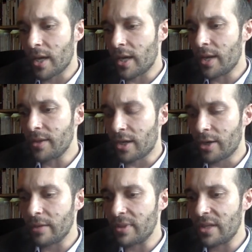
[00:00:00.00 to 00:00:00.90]
Uh, the
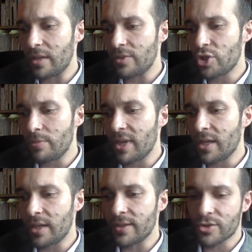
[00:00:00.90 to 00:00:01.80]
argument that she
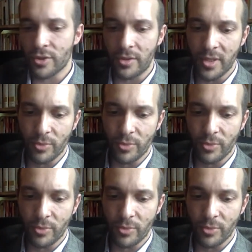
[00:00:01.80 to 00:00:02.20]
made against her